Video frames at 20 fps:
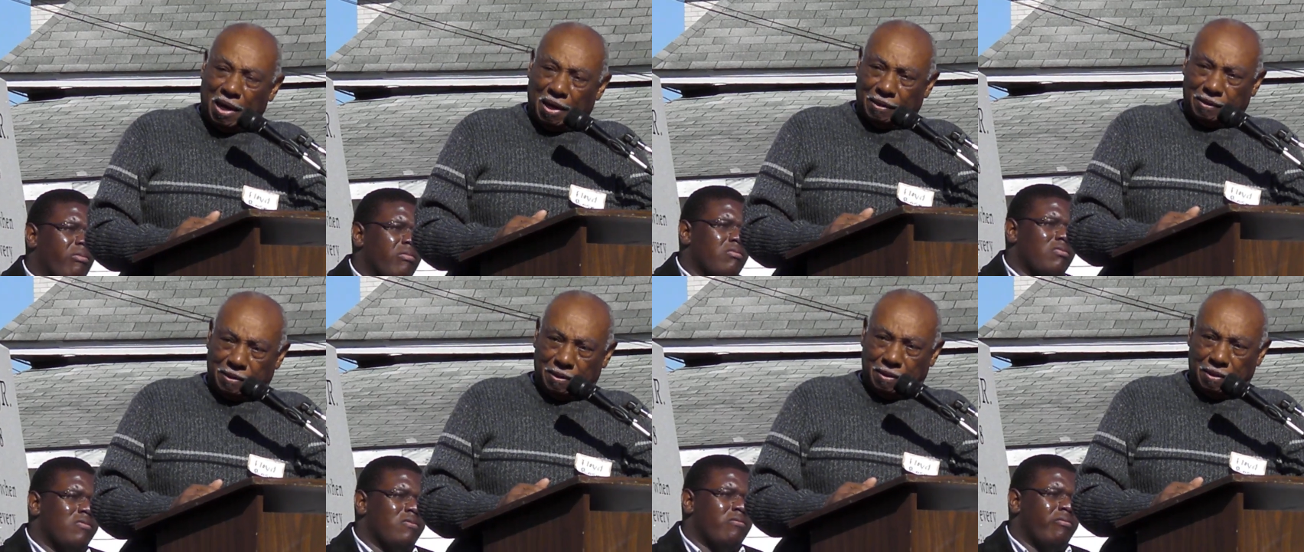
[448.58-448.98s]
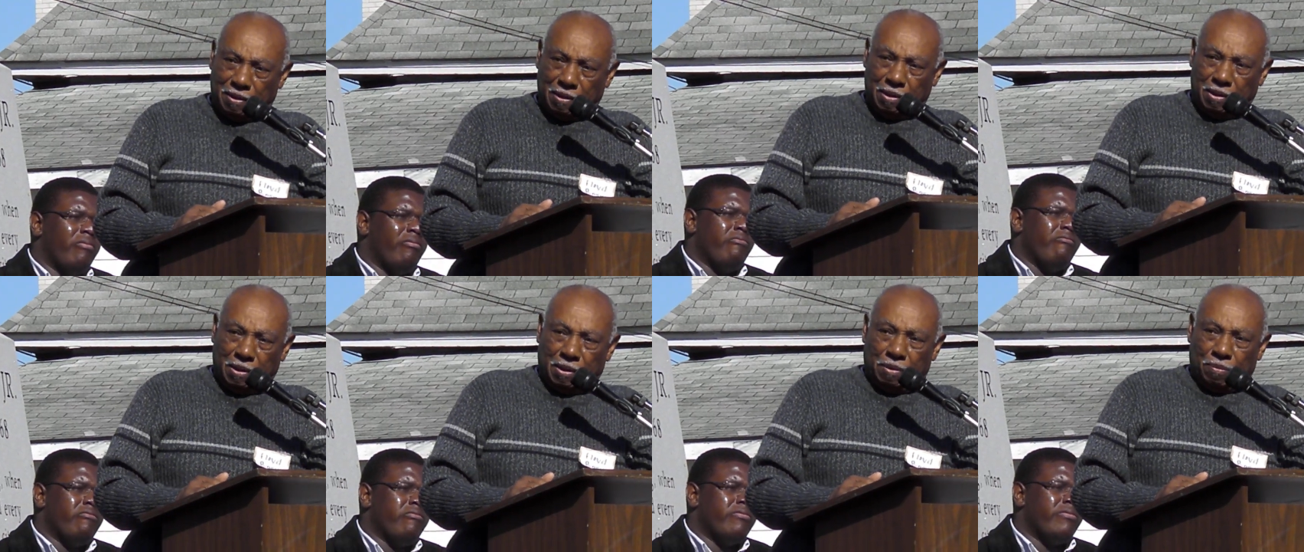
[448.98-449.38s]
Speaker 1: not.
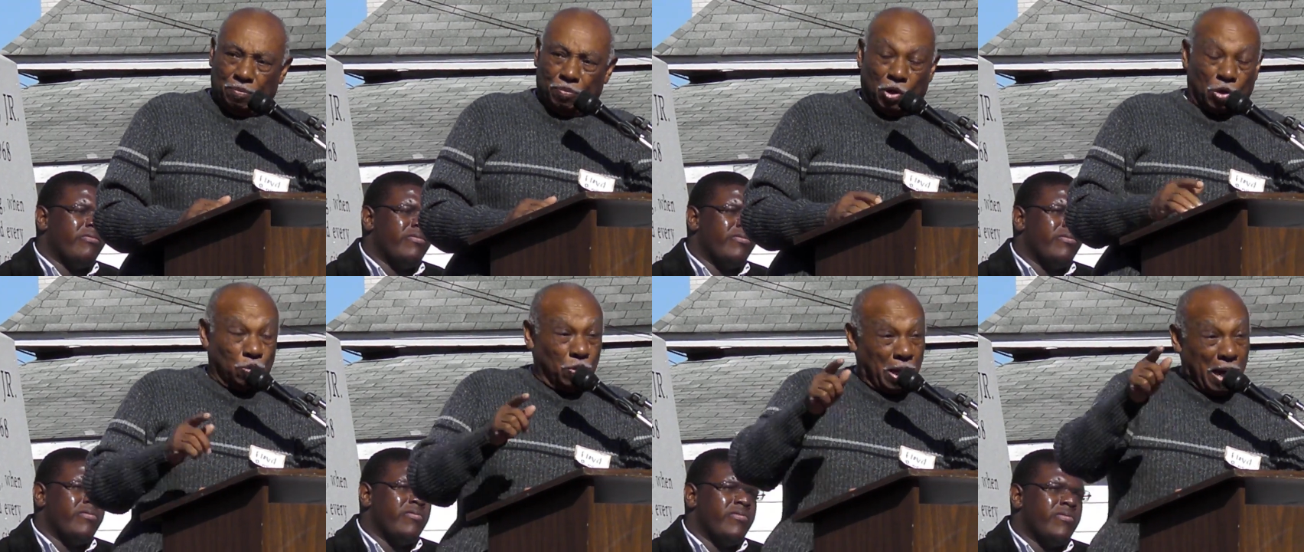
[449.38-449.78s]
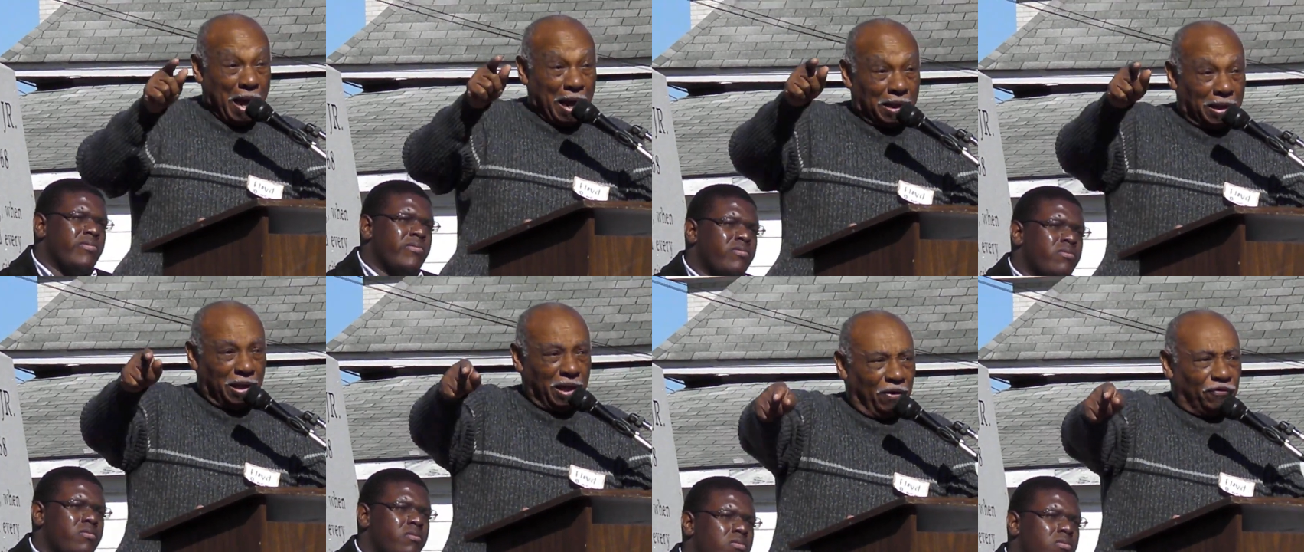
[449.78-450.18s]
But
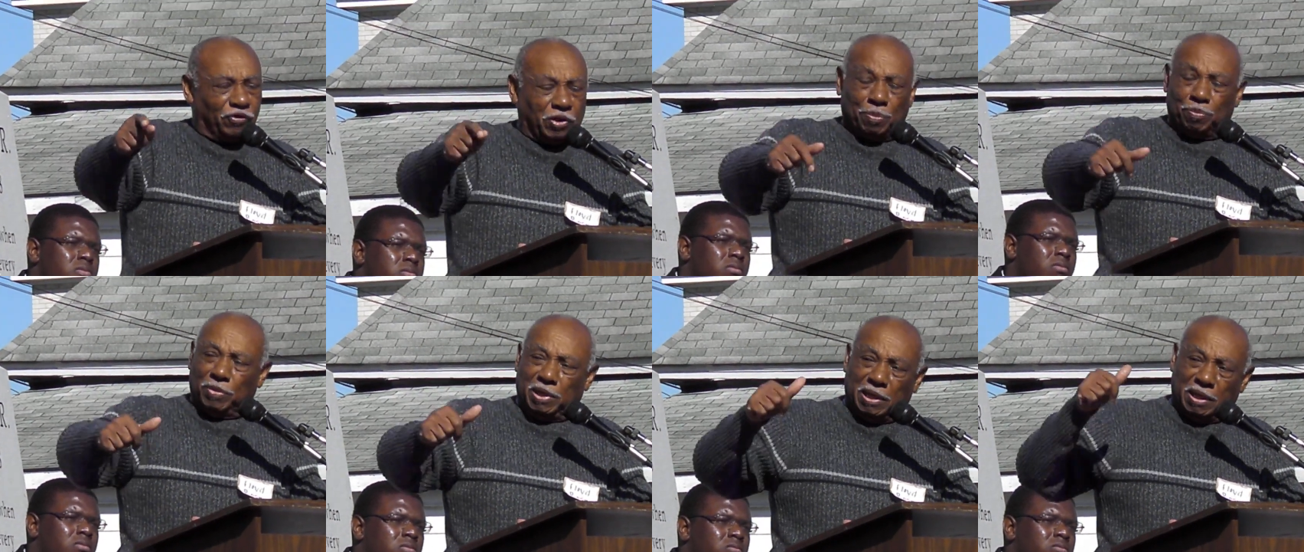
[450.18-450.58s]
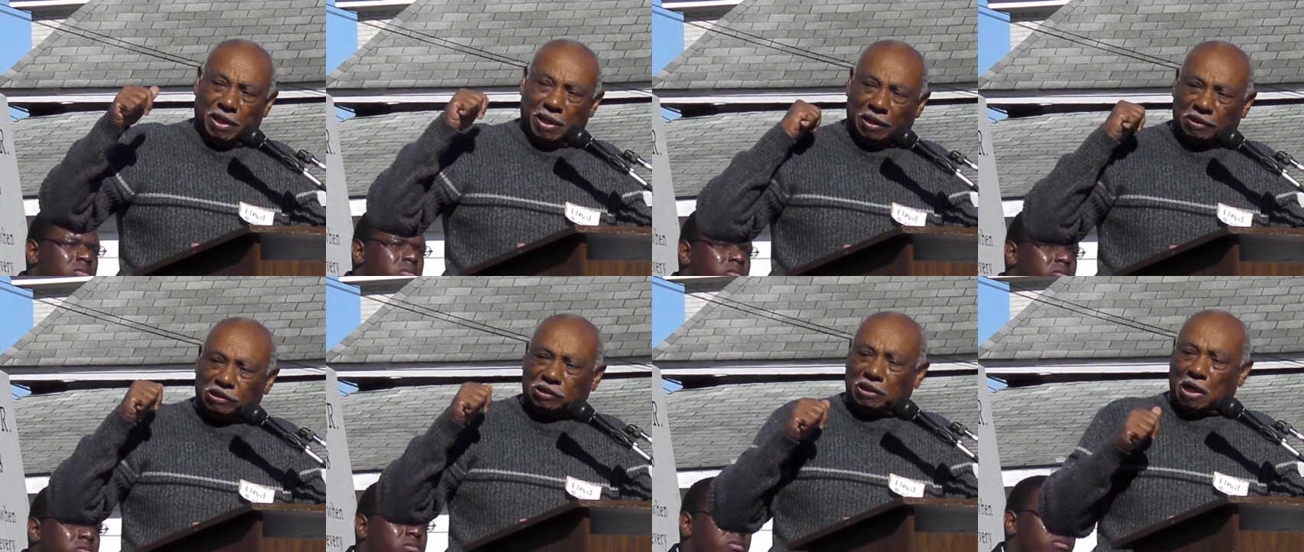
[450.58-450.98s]
when I left the
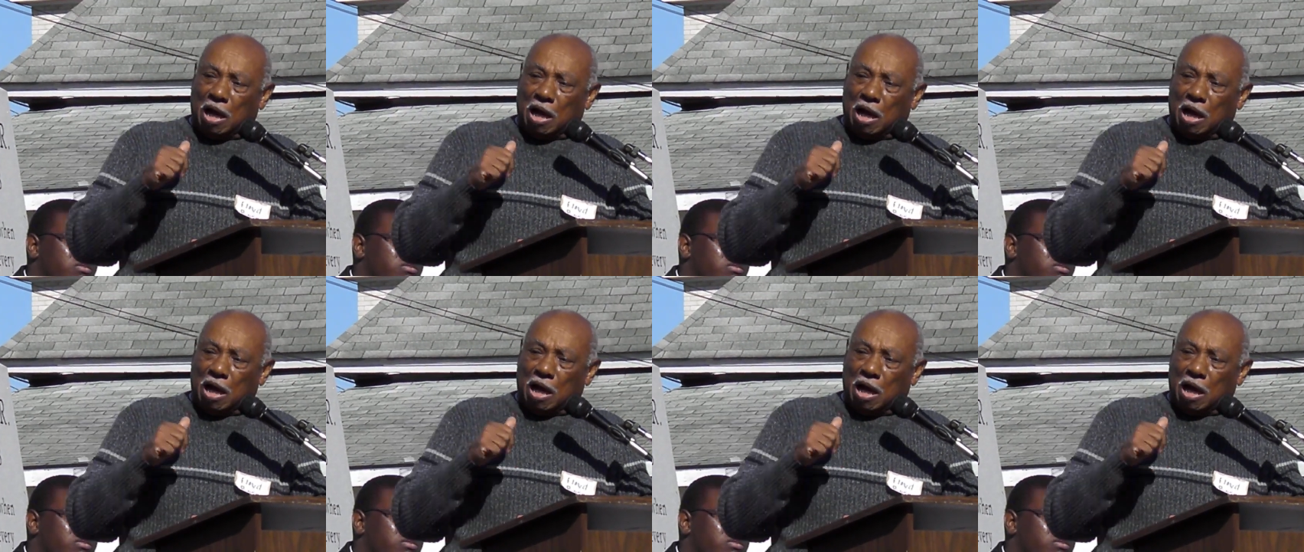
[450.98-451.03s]
meeting and